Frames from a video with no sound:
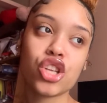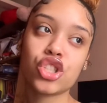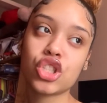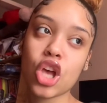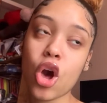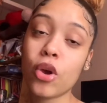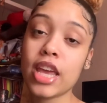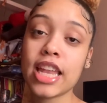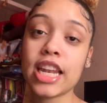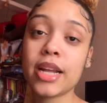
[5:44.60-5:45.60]
So he
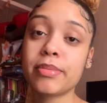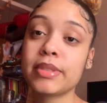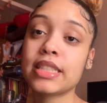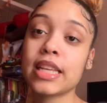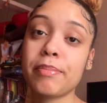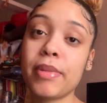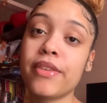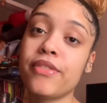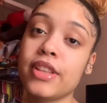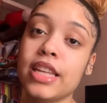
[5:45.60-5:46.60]
ended up
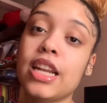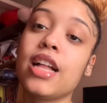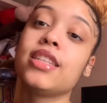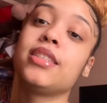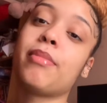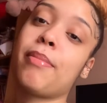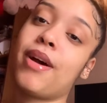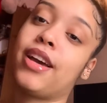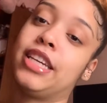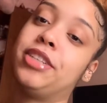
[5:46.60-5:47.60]
slipping $50 in my
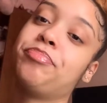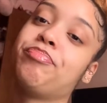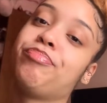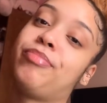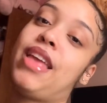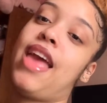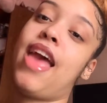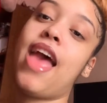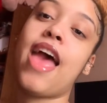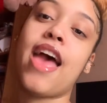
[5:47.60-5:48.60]
pocket
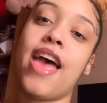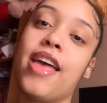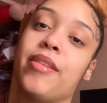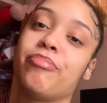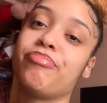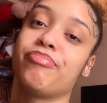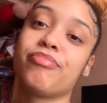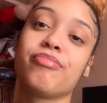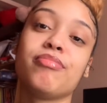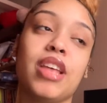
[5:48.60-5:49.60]
and
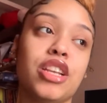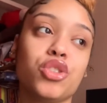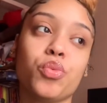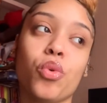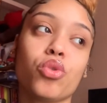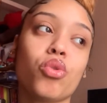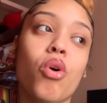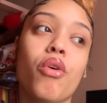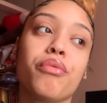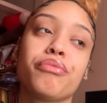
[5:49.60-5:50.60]
then just walked off.